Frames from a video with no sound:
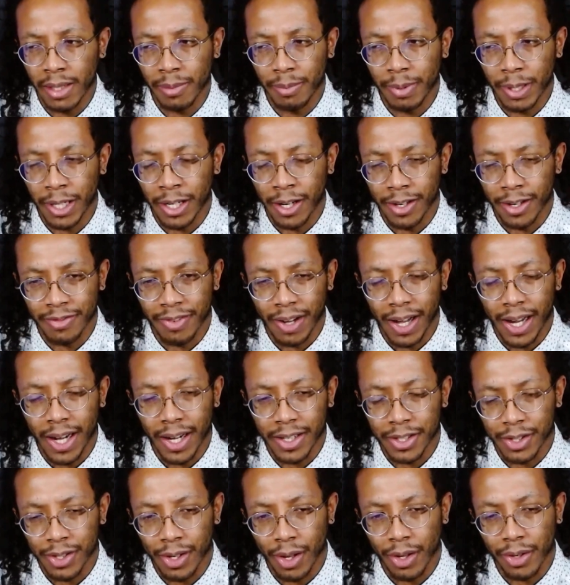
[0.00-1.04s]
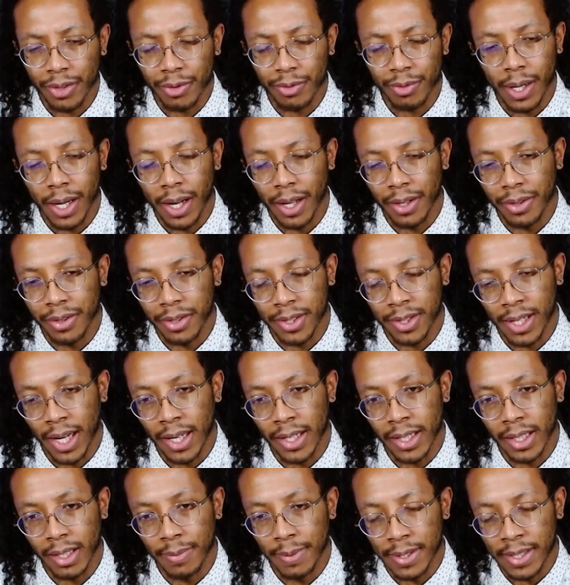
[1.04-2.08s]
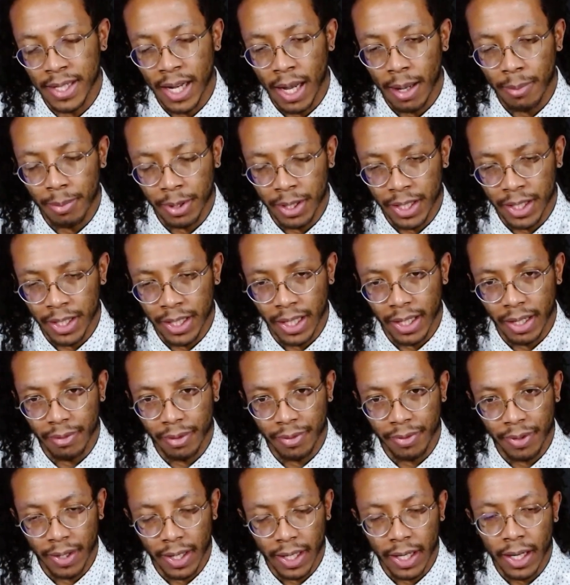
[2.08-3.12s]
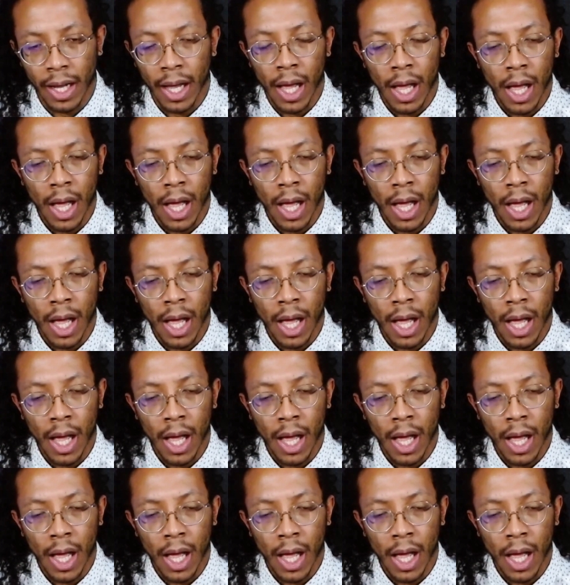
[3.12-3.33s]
because Violet is not really understanding what's happening and everything.